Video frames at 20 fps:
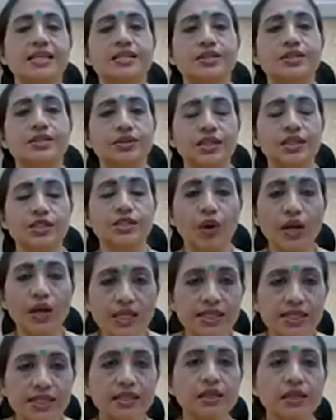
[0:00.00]
So there's one
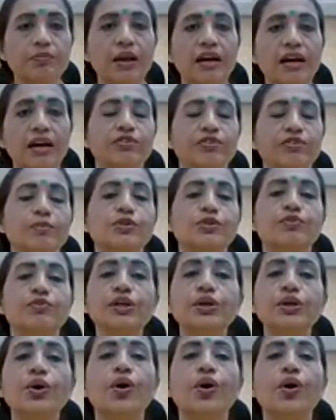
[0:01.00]
single platform. So we
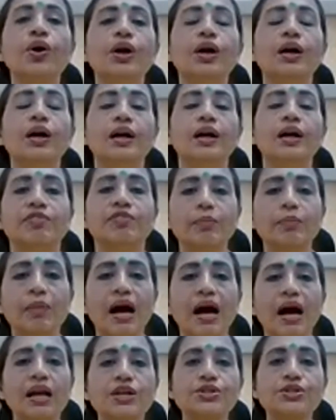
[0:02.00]
know from
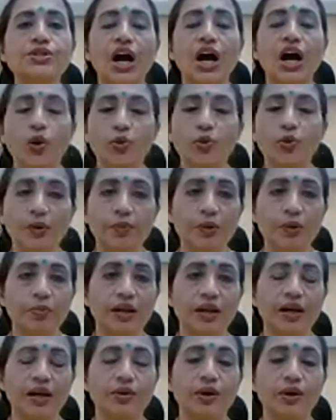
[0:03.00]
Maharashtra how many people
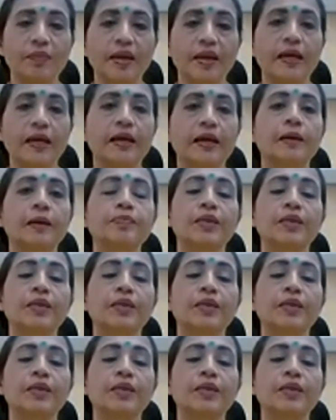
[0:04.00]
are coming,